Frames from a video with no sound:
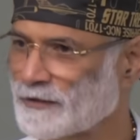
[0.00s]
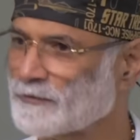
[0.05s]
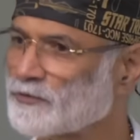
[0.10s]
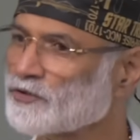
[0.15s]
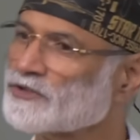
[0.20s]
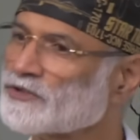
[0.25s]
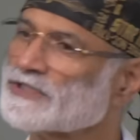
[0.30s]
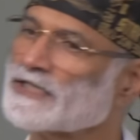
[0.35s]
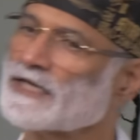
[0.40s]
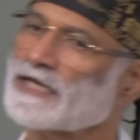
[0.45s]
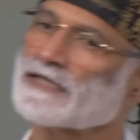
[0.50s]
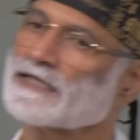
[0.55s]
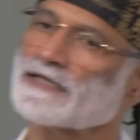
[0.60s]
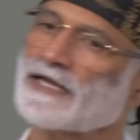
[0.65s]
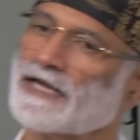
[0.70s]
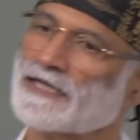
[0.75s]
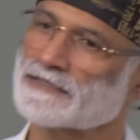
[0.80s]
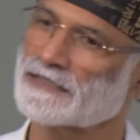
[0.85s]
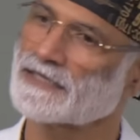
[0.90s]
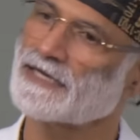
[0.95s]
So I'm going to
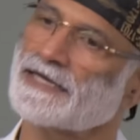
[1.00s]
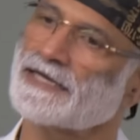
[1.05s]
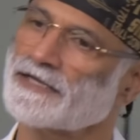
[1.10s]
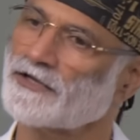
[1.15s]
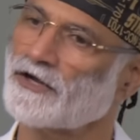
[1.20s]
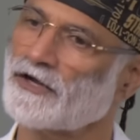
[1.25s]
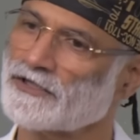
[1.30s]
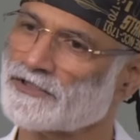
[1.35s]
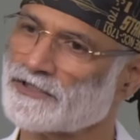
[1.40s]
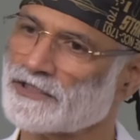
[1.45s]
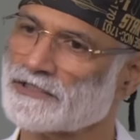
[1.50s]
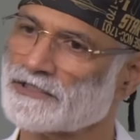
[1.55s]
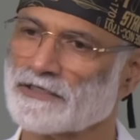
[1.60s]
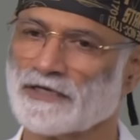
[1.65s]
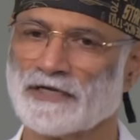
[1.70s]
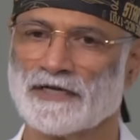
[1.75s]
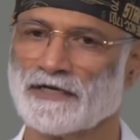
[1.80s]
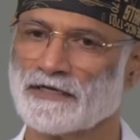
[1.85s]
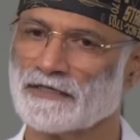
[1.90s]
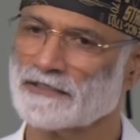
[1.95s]
start as a
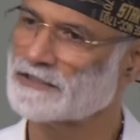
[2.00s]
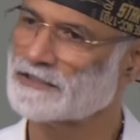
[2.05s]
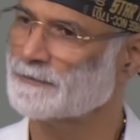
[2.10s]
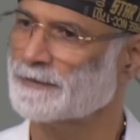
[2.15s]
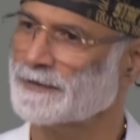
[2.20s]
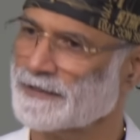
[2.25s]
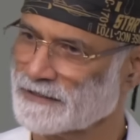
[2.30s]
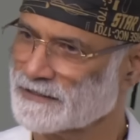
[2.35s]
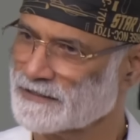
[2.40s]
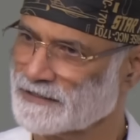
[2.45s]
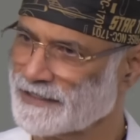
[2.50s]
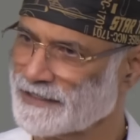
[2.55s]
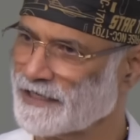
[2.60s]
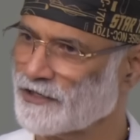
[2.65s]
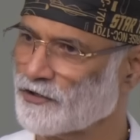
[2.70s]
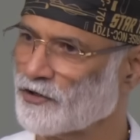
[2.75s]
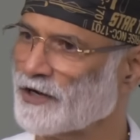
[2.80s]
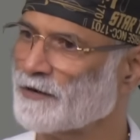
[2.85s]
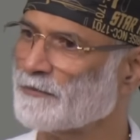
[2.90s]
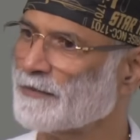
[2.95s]
cardiologist, typical
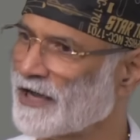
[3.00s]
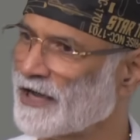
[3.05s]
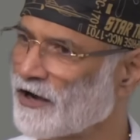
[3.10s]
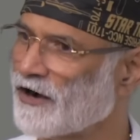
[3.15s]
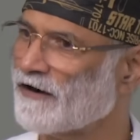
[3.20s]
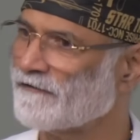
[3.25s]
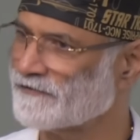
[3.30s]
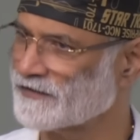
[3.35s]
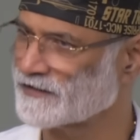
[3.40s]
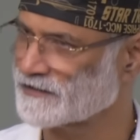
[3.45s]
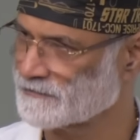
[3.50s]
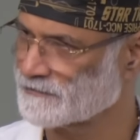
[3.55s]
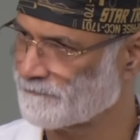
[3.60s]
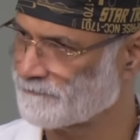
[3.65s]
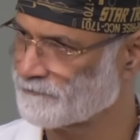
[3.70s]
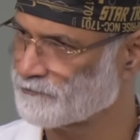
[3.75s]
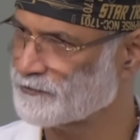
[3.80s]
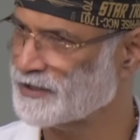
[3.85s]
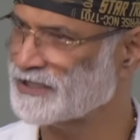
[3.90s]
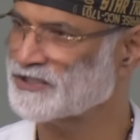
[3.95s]
scenario in my office.
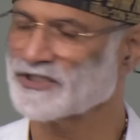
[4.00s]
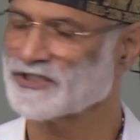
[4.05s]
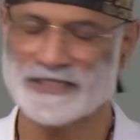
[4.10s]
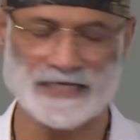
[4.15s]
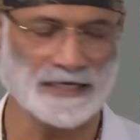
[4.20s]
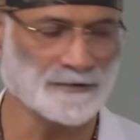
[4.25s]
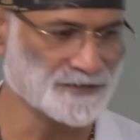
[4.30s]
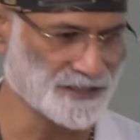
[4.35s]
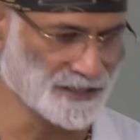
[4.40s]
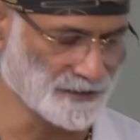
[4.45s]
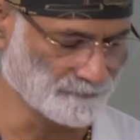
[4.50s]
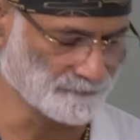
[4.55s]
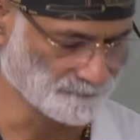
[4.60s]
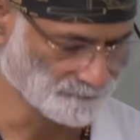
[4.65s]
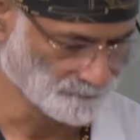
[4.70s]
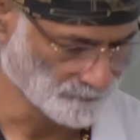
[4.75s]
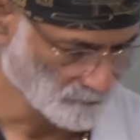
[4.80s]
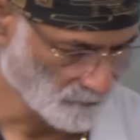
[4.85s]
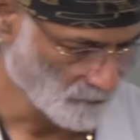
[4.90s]
Patient comes in.